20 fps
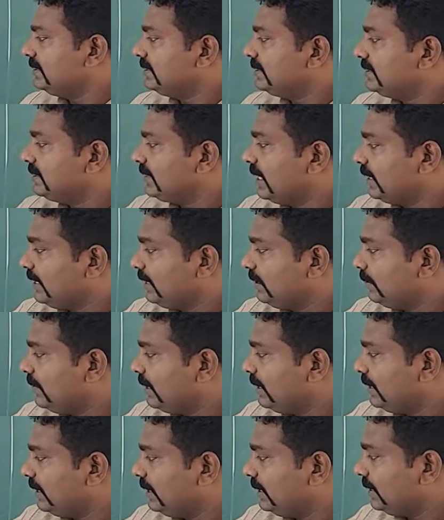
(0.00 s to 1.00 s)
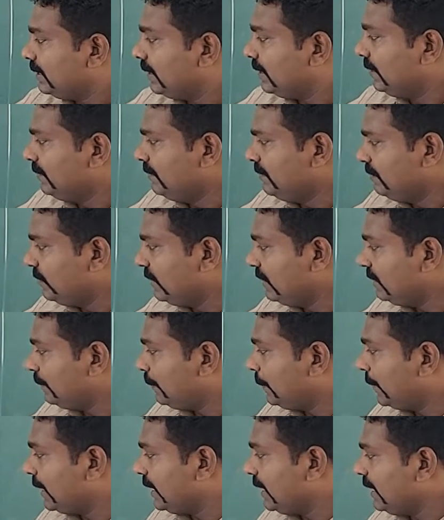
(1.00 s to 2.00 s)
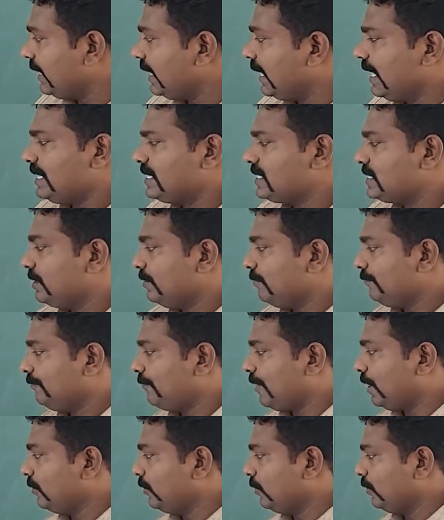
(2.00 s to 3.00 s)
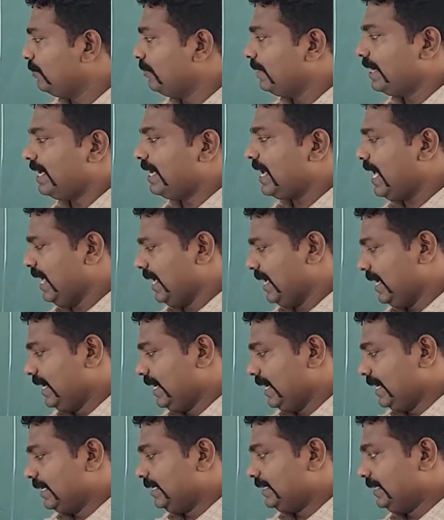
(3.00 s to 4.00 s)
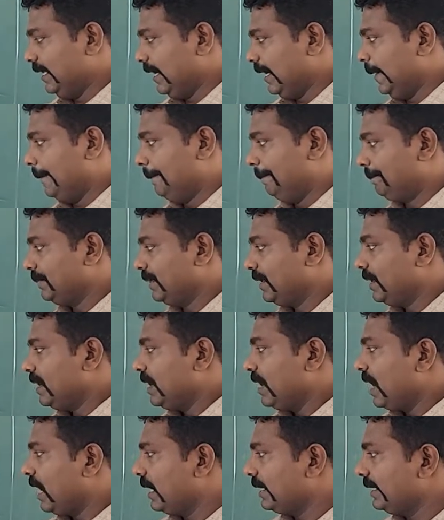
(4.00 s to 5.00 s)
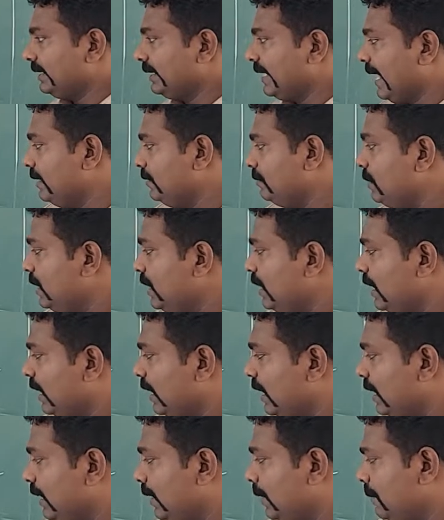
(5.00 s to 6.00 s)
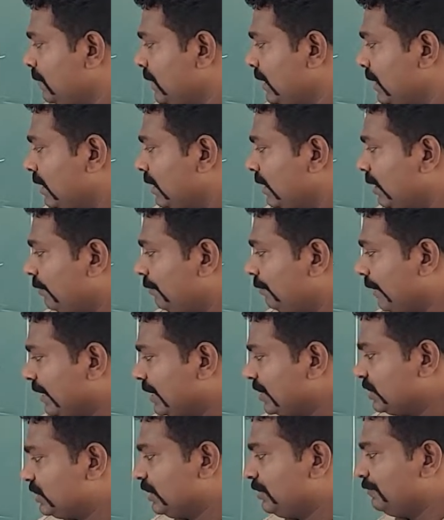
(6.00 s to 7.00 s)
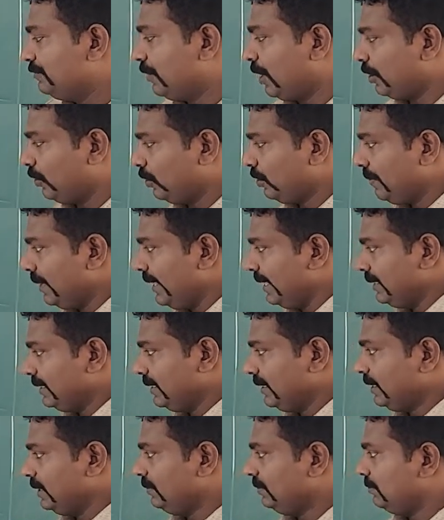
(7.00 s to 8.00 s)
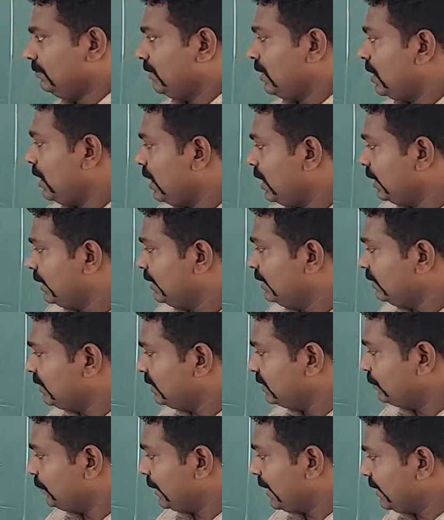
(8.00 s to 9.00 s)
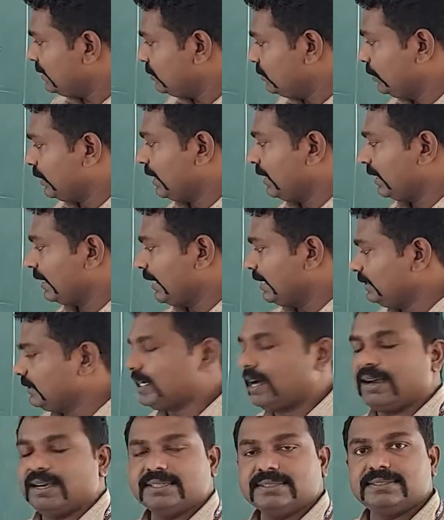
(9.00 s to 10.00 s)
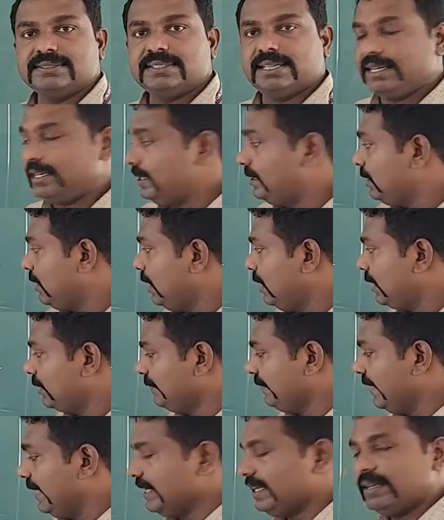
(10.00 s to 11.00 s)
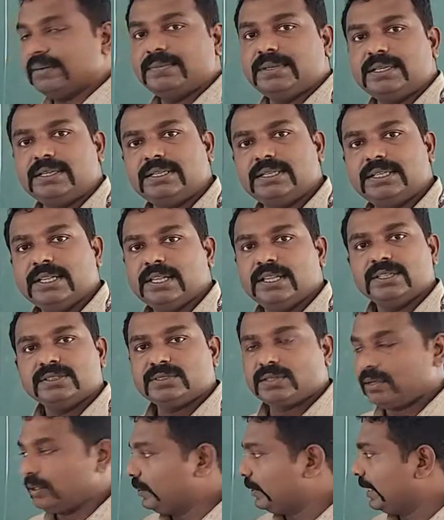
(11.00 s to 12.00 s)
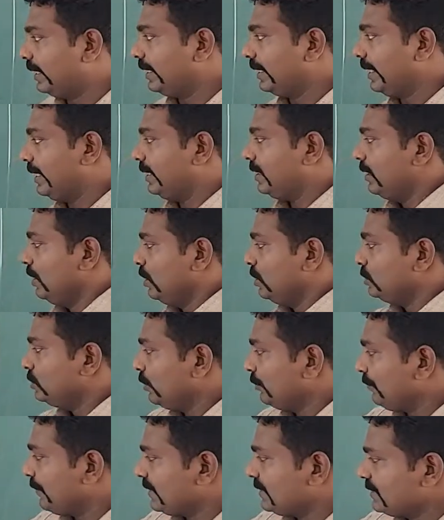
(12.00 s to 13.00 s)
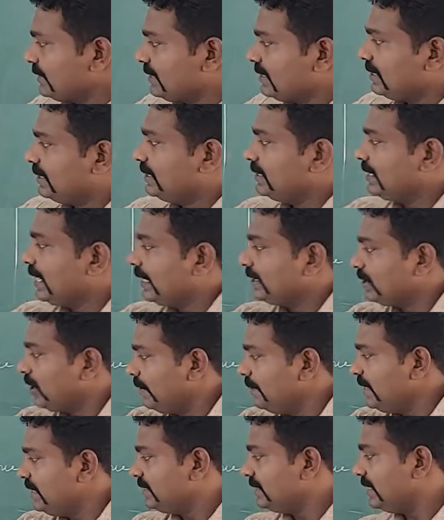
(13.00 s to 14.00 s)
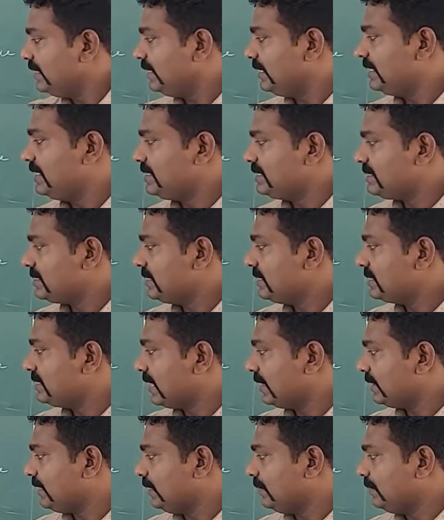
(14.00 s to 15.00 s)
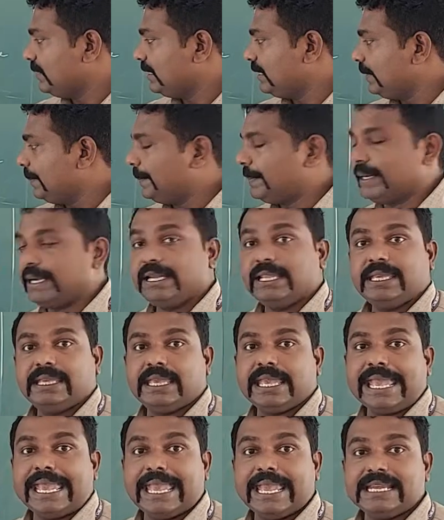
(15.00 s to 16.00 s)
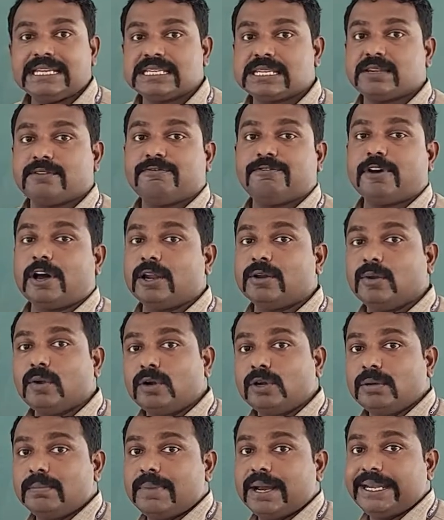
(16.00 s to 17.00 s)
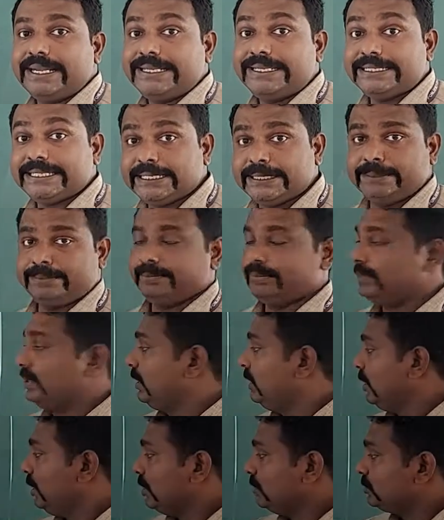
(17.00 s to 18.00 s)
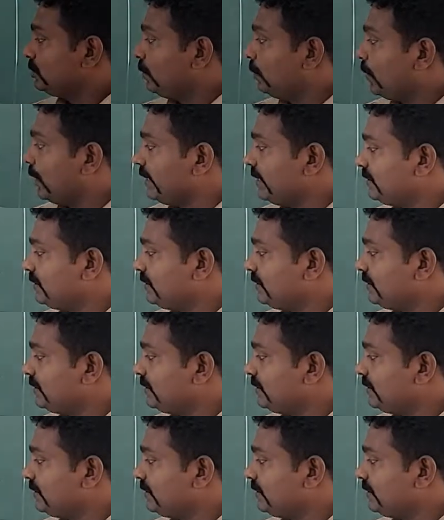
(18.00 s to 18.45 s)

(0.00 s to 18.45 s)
is nothing but a term with predicate followed by a term, or it can be a function followed by a term, or in this place you can write constant or variable. So you can write. So first atomic sentence is nothing but a predicate followed by term. So what is